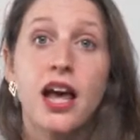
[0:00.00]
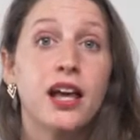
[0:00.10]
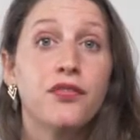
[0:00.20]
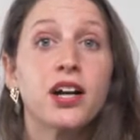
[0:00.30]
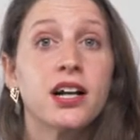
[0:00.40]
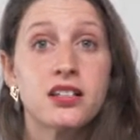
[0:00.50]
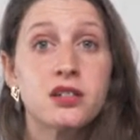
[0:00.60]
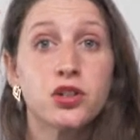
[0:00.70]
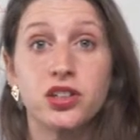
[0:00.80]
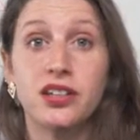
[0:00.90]
If the
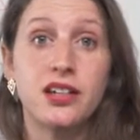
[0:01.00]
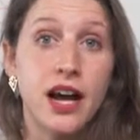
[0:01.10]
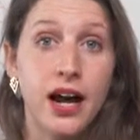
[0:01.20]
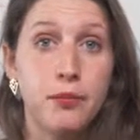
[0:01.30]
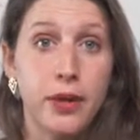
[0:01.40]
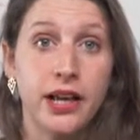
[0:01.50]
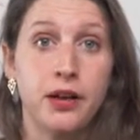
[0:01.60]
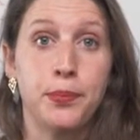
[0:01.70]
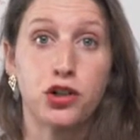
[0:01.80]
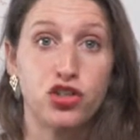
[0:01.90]
customer did not make
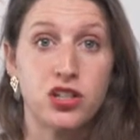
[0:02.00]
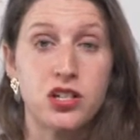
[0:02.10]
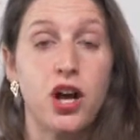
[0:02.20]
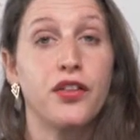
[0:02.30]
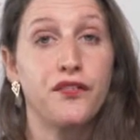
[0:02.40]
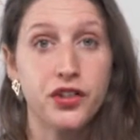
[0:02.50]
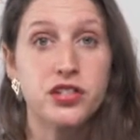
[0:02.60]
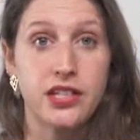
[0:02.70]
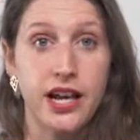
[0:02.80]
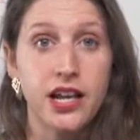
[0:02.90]
a purchase on the
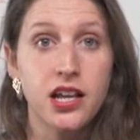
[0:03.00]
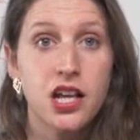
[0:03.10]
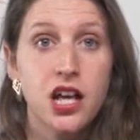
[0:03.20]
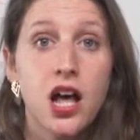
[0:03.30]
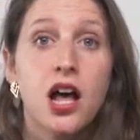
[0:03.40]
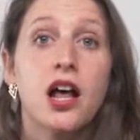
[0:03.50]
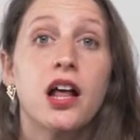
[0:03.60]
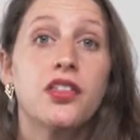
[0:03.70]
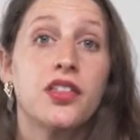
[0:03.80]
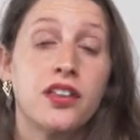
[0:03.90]
first day,
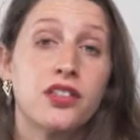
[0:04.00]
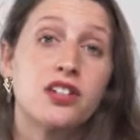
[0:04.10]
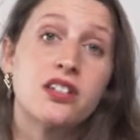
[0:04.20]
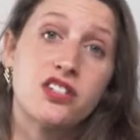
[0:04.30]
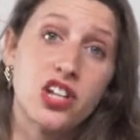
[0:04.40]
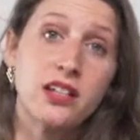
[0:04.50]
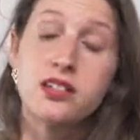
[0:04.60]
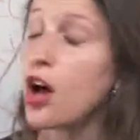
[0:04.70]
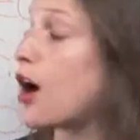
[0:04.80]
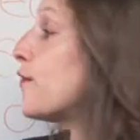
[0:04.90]
then there is a
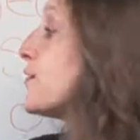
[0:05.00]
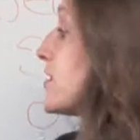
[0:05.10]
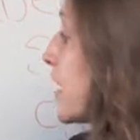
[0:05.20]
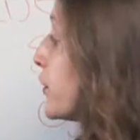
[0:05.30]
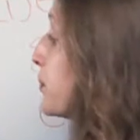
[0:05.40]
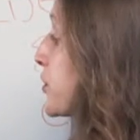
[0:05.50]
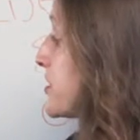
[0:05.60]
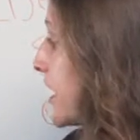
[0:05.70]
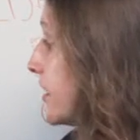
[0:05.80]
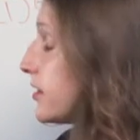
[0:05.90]
chance of
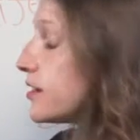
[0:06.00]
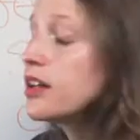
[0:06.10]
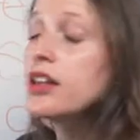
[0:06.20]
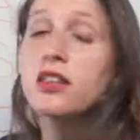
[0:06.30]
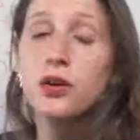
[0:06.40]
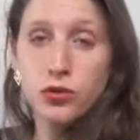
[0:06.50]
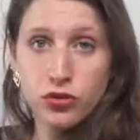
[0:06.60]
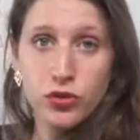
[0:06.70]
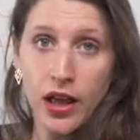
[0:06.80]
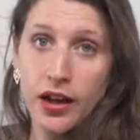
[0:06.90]
7% they will
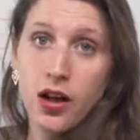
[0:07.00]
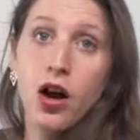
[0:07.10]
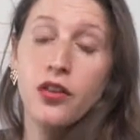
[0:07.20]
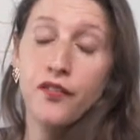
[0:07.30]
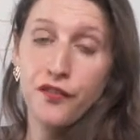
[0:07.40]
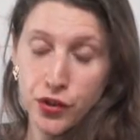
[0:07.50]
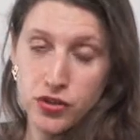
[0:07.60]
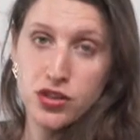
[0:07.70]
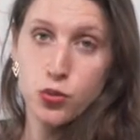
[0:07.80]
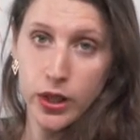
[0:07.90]
do that on the
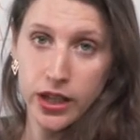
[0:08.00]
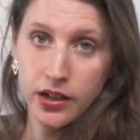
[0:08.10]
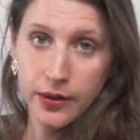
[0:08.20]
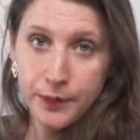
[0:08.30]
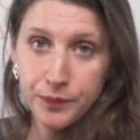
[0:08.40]
first week.